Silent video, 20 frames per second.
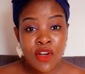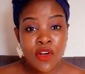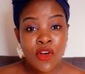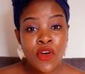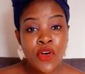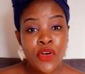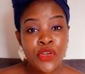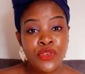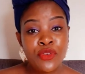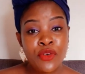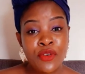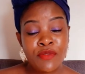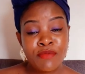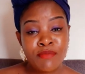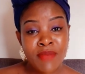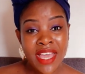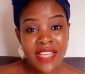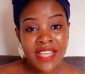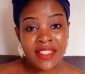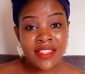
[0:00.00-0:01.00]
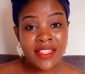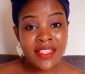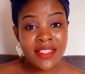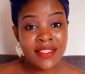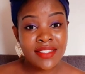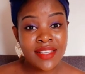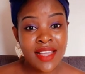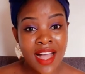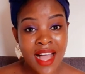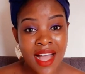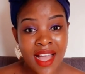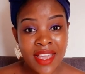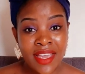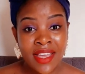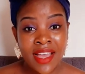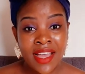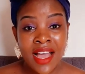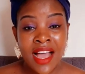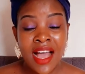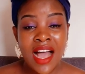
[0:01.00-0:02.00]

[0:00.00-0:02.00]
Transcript: or you have met this guy